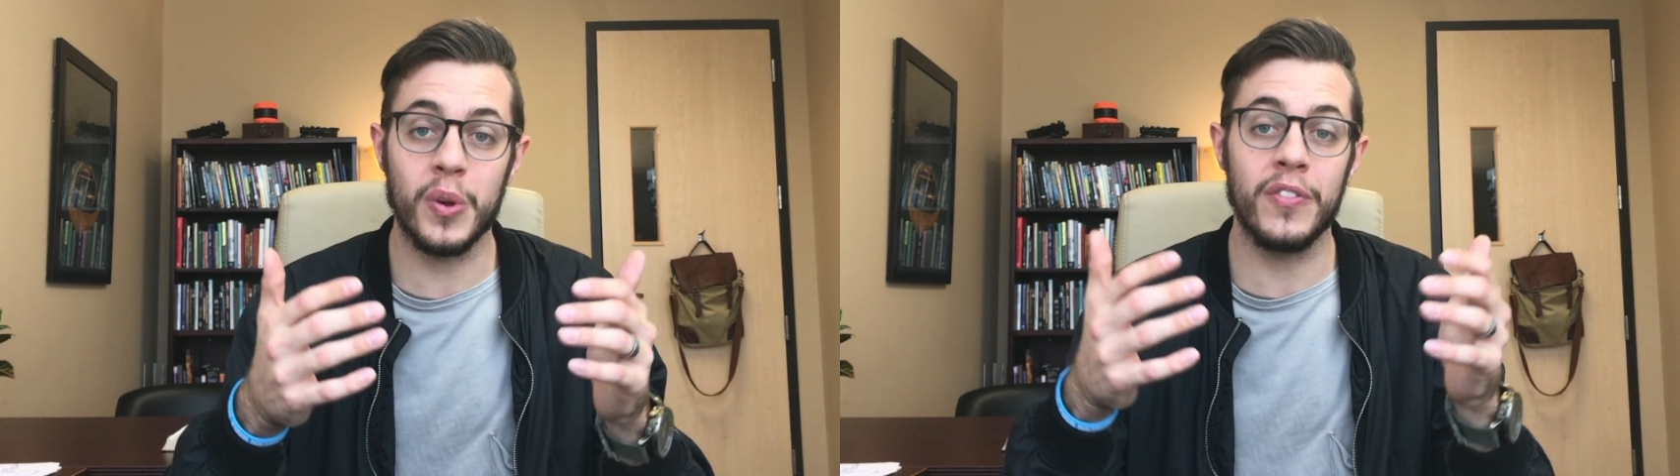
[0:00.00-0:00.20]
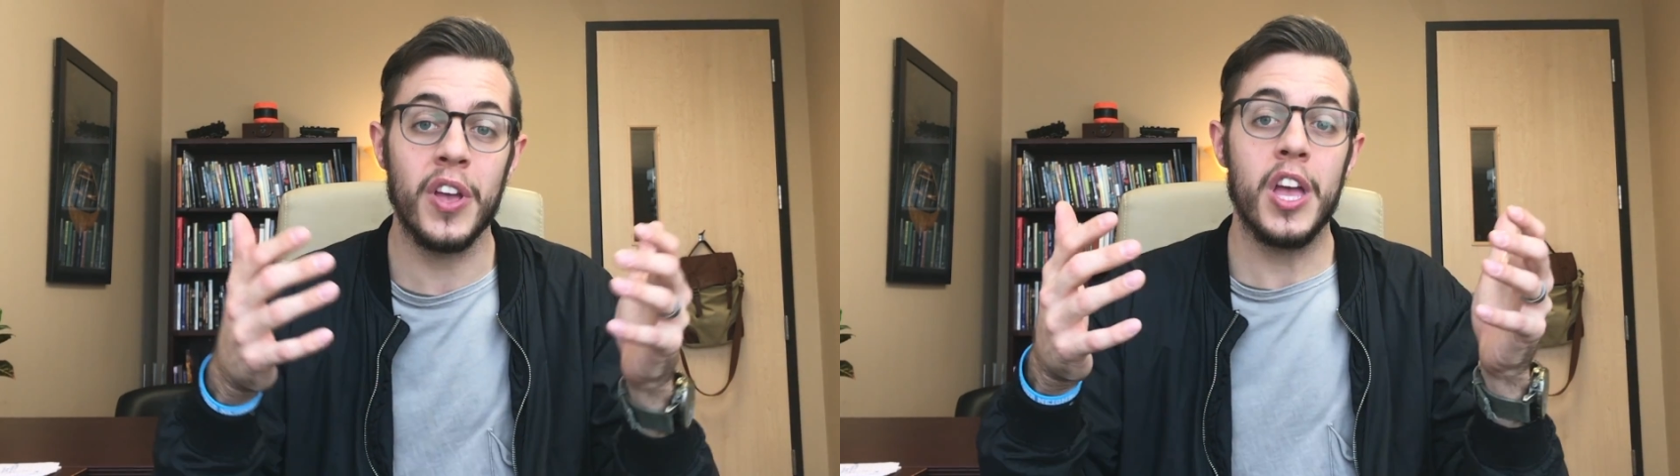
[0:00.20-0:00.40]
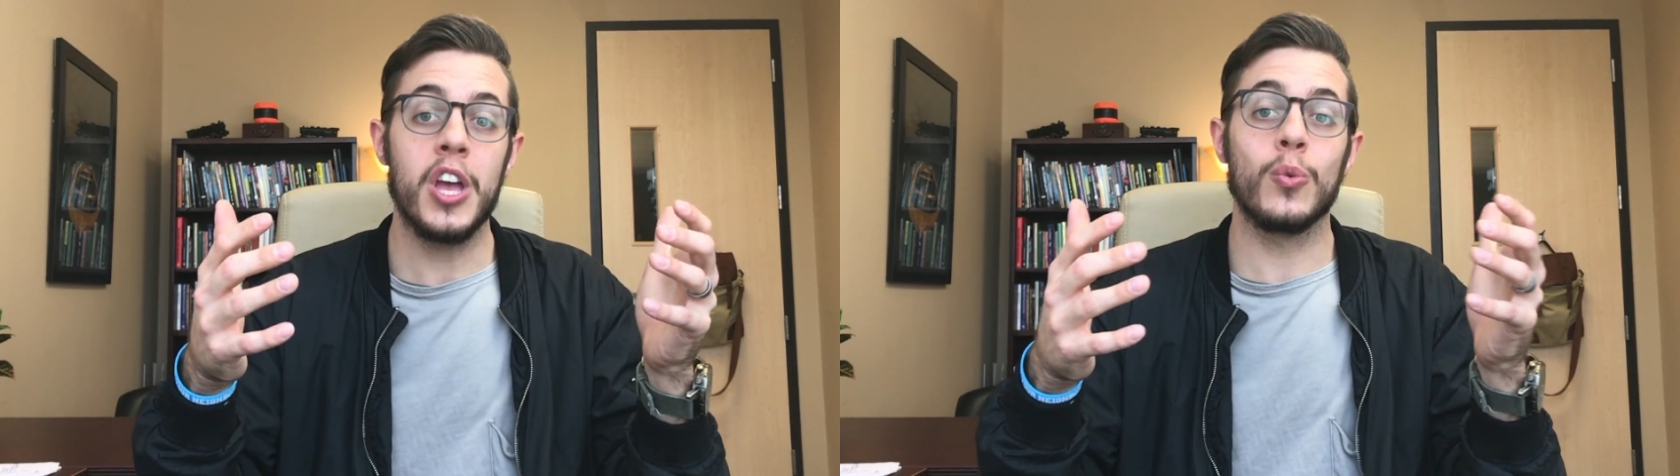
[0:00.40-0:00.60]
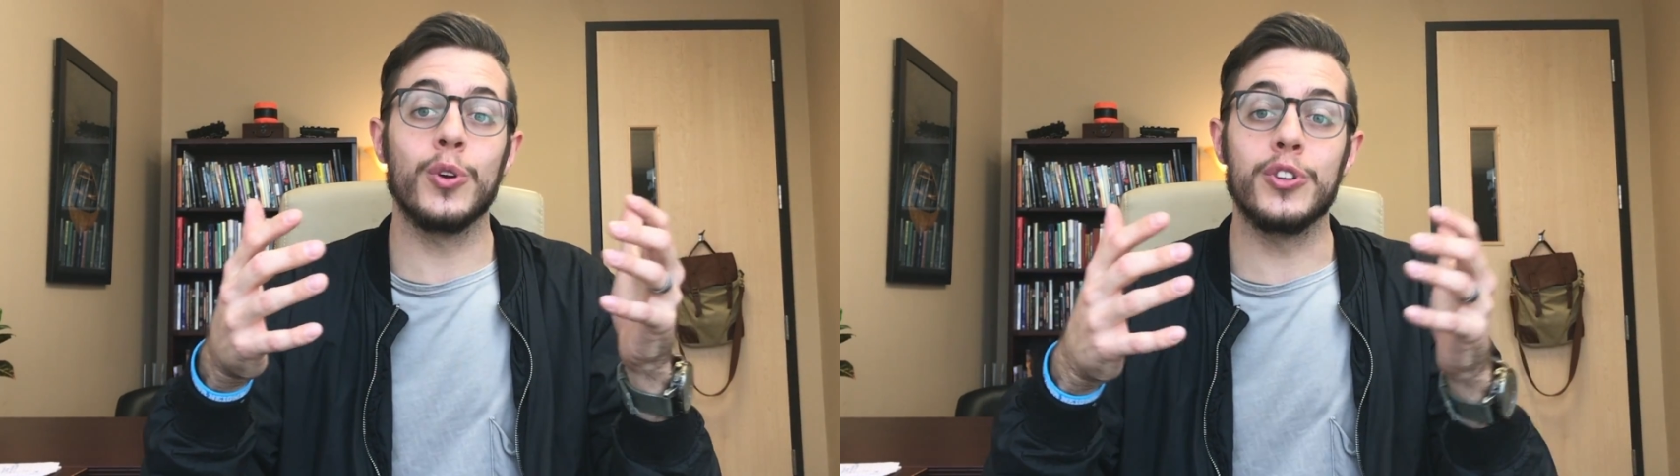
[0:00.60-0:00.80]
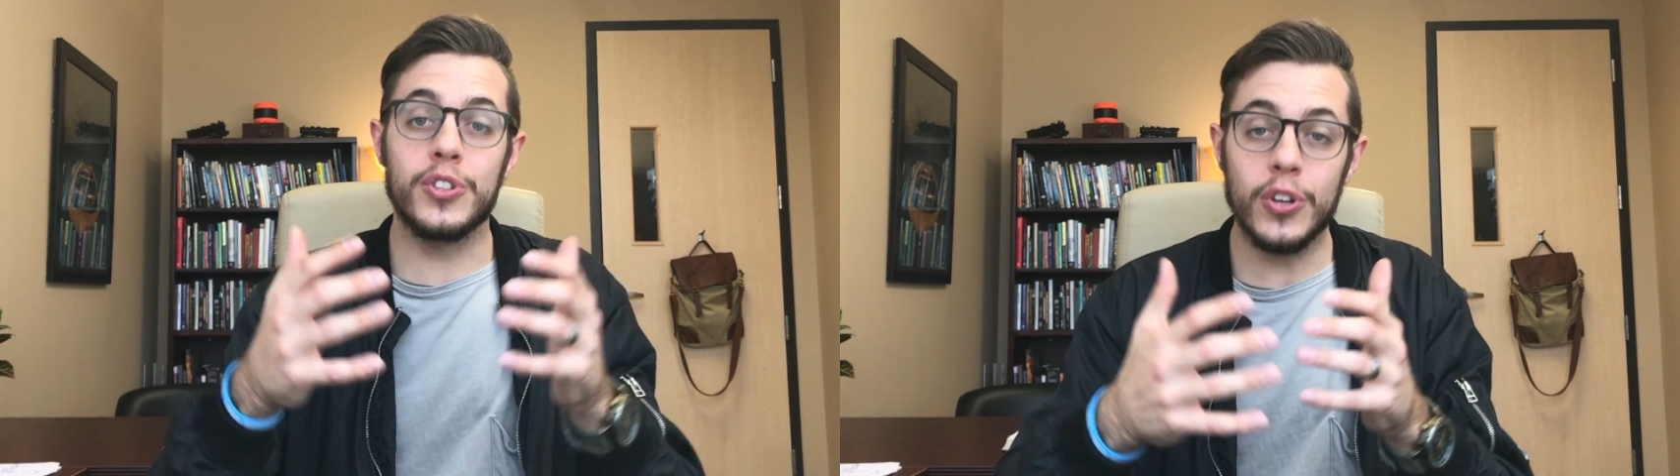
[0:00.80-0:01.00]
We've
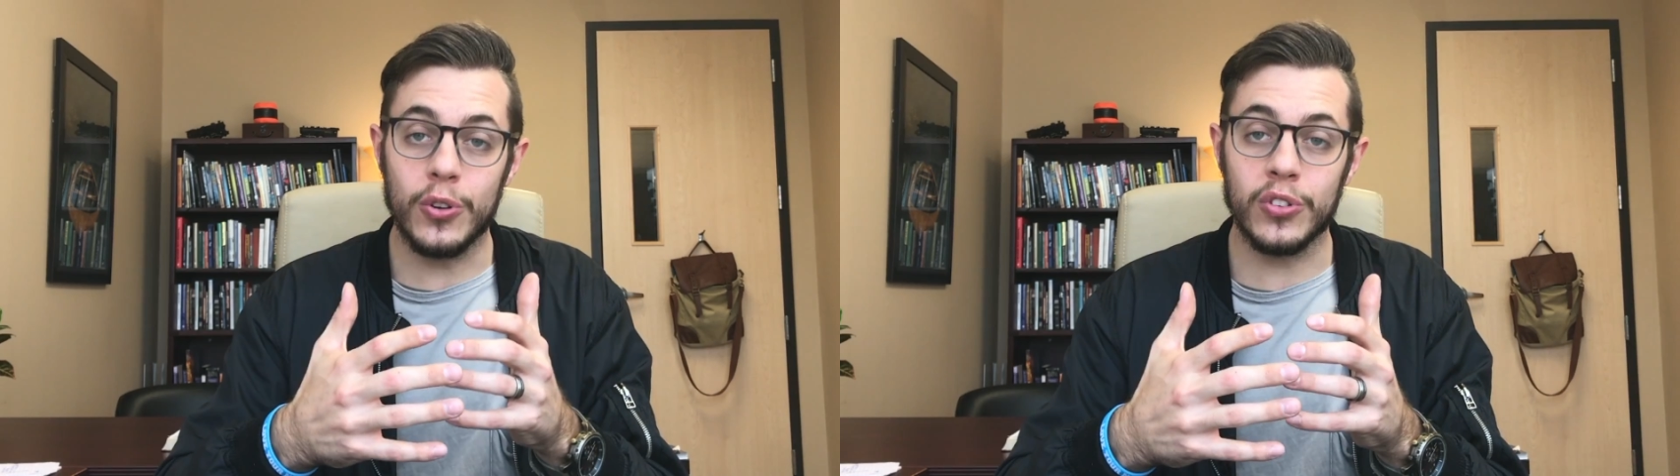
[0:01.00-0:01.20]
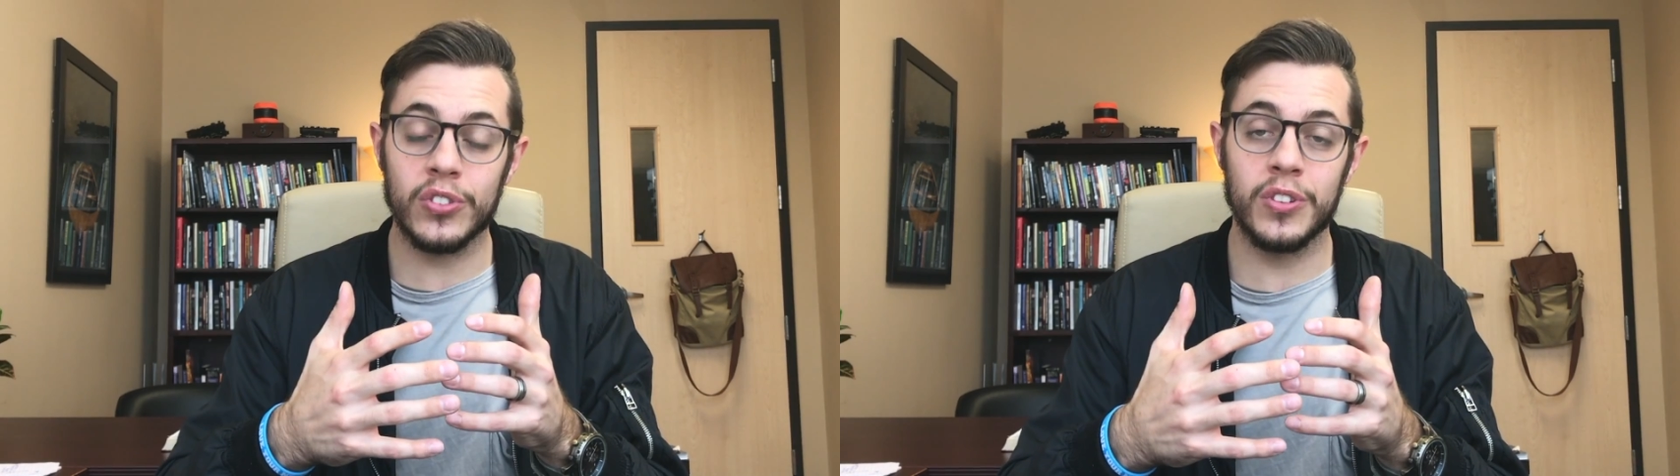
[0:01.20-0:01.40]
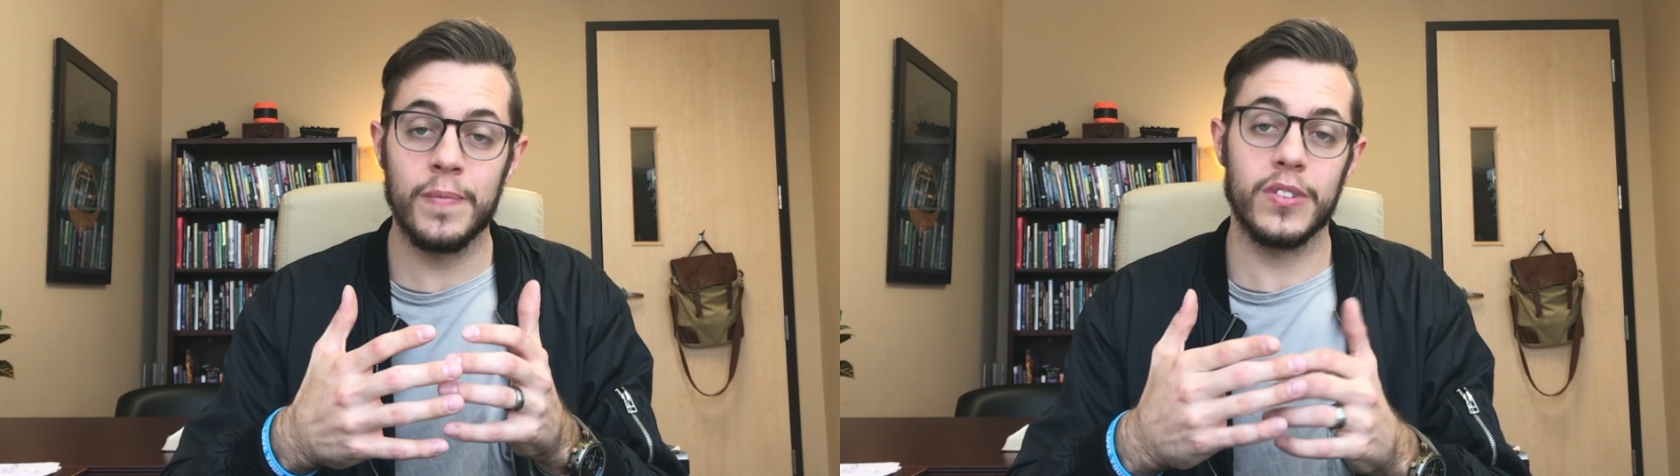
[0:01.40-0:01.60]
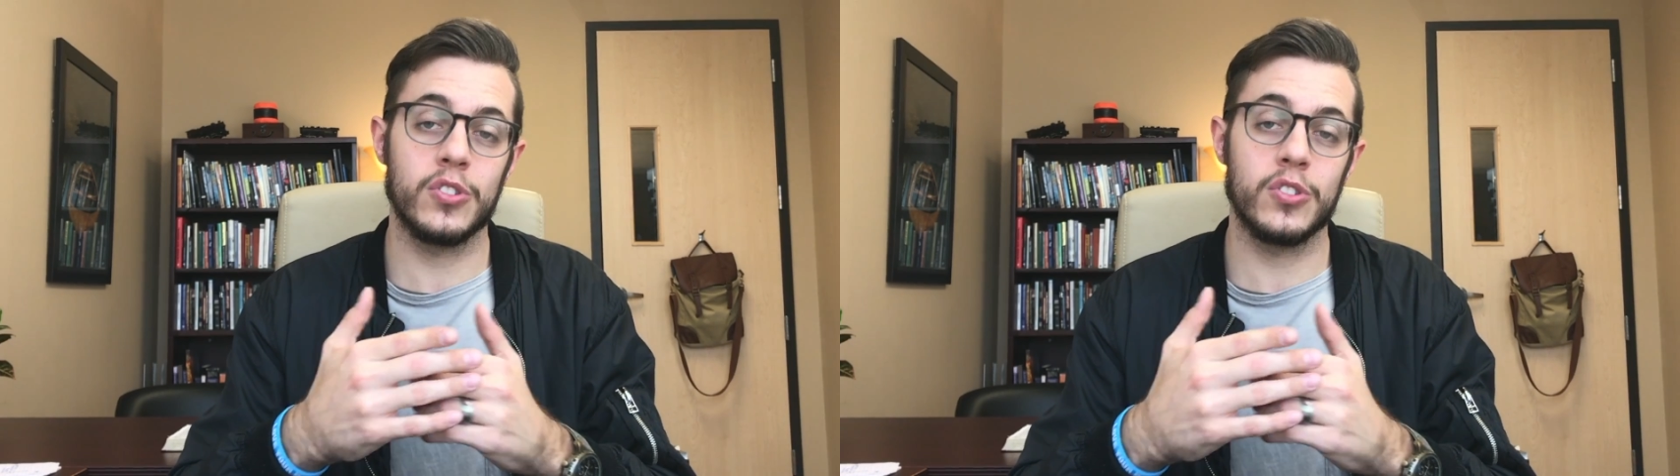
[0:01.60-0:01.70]
reduced